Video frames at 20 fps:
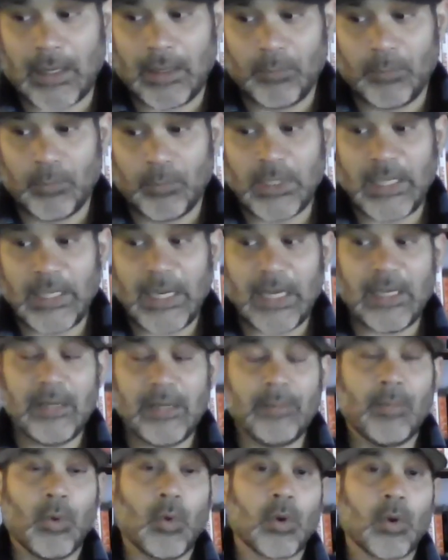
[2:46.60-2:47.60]
really any
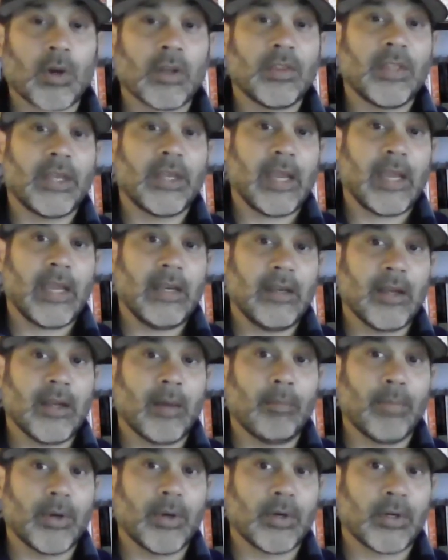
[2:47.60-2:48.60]
more than a
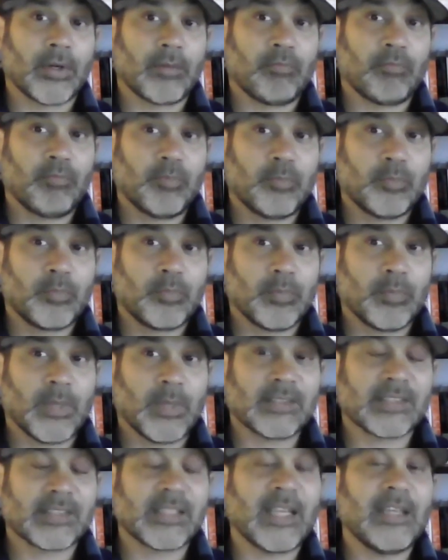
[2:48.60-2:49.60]
number,
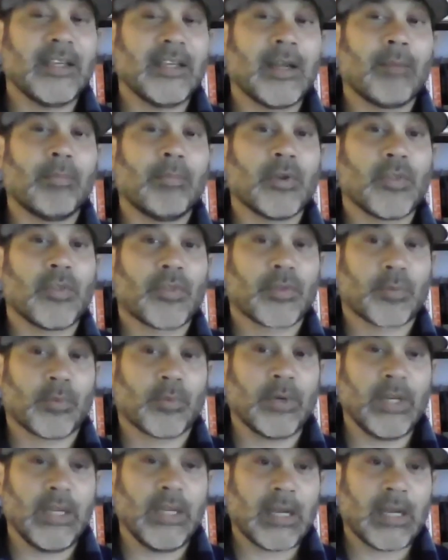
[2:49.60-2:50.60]
let's say number
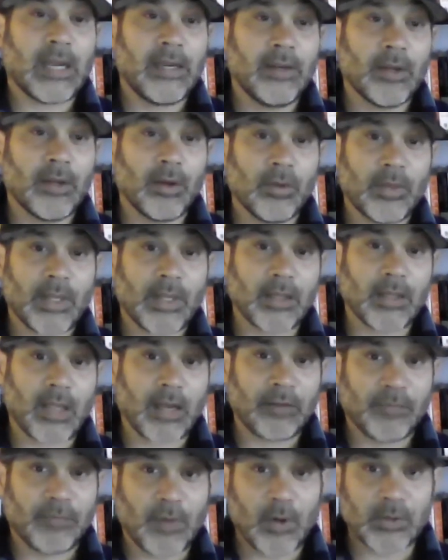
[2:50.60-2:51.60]
3? I know that a lot
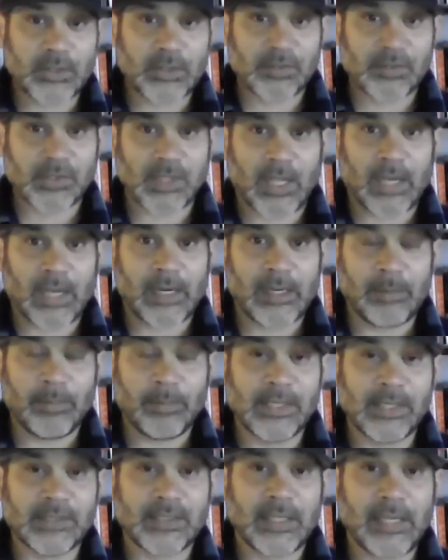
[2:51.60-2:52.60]
of folks have slotted him
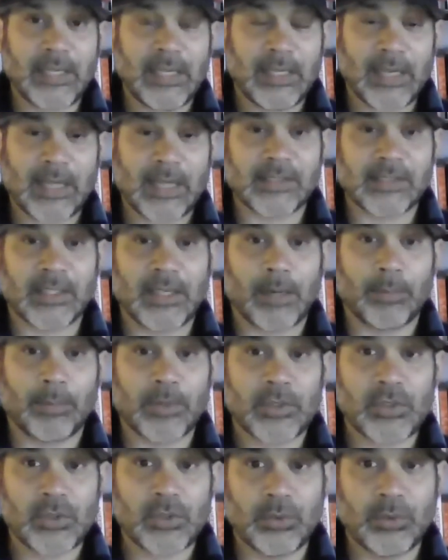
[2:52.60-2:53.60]
in as a number
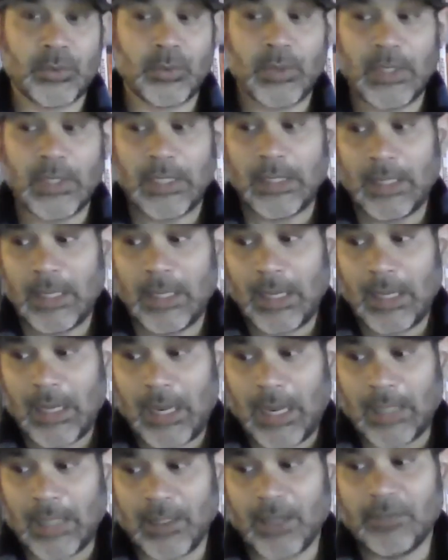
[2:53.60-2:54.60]
2.
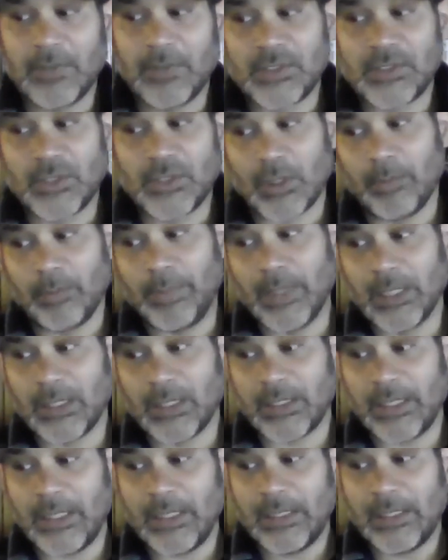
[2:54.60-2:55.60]
I love his
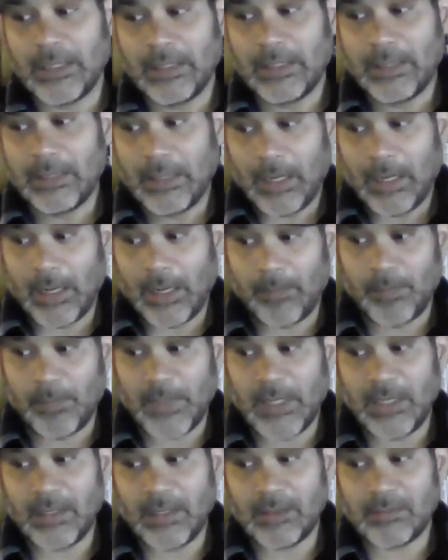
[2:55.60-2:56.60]
durability.
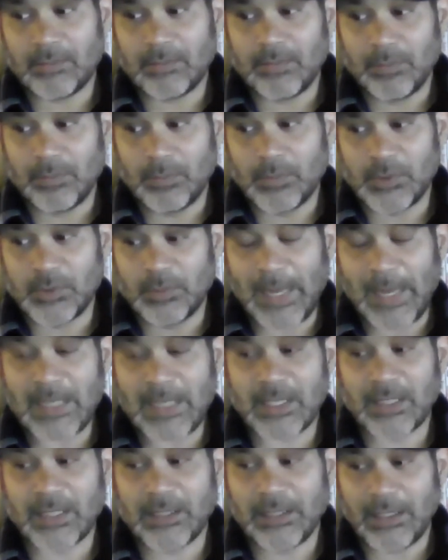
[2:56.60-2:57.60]
He was
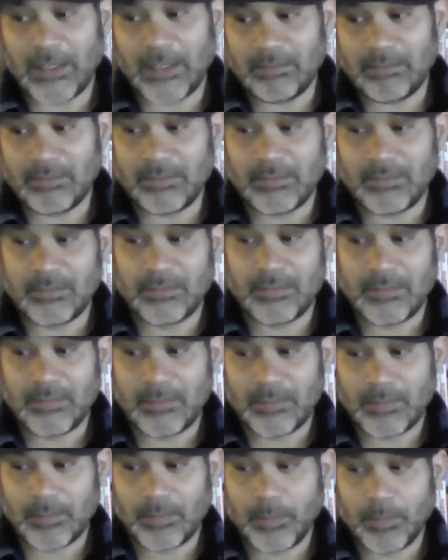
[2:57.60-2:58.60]
basically
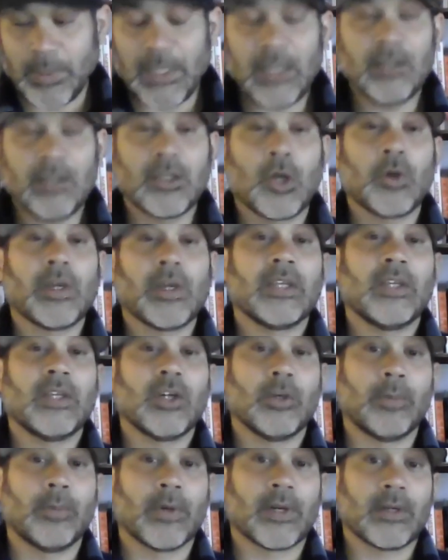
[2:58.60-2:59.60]
peak Logan
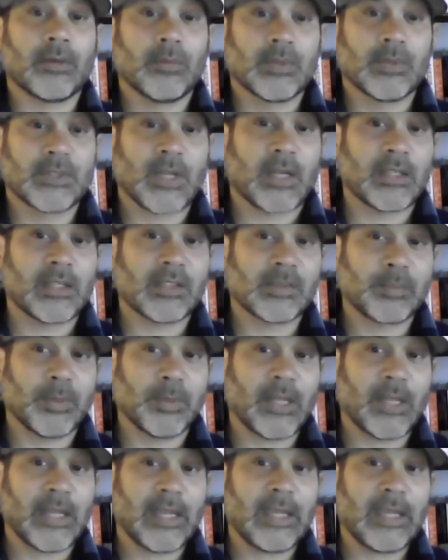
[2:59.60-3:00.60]
Gilbert was on
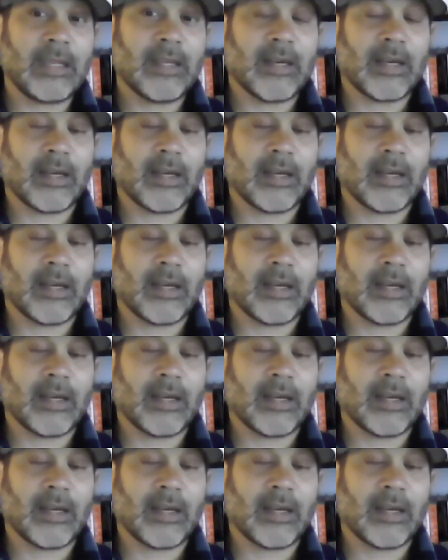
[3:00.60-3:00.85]
display